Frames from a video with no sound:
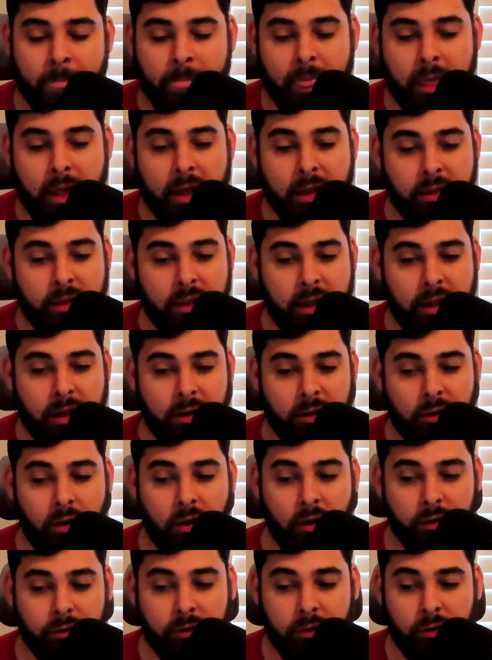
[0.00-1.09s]
and then
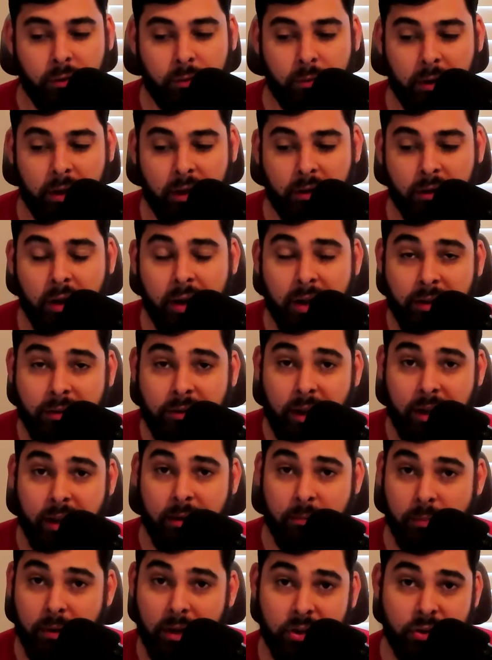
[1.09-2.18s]
also when
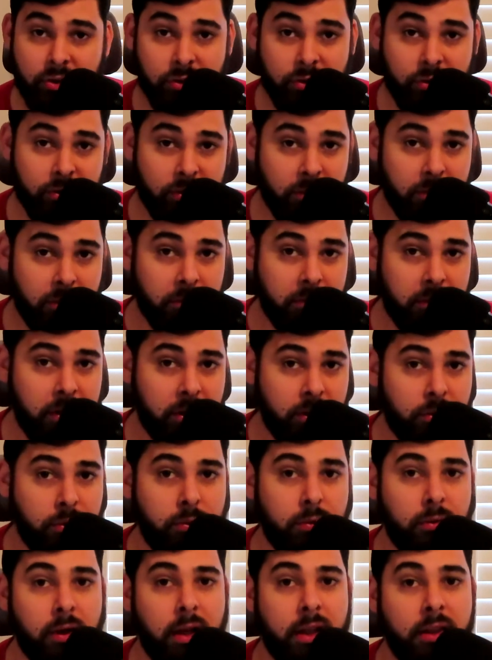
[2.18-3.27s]
taking pictures of a
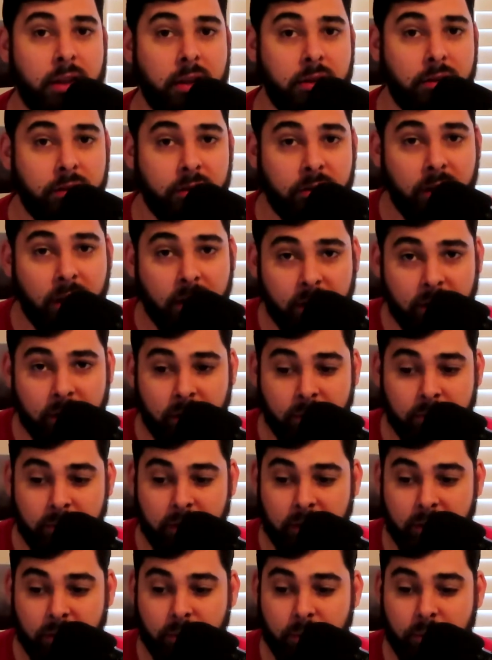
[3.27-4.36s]
vehicle and then selling a
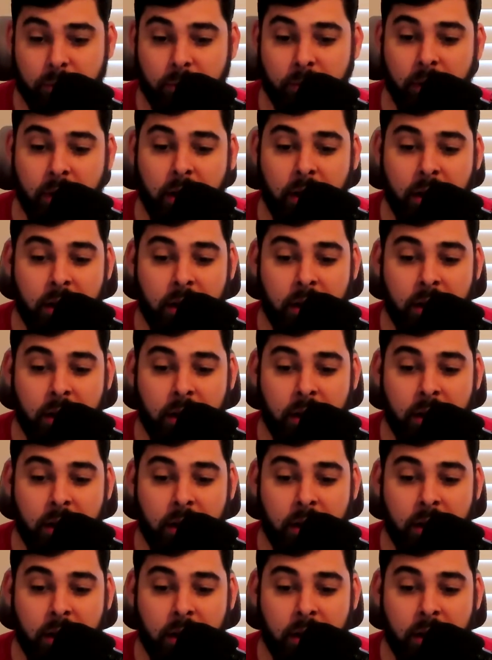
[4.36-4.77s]
vehicle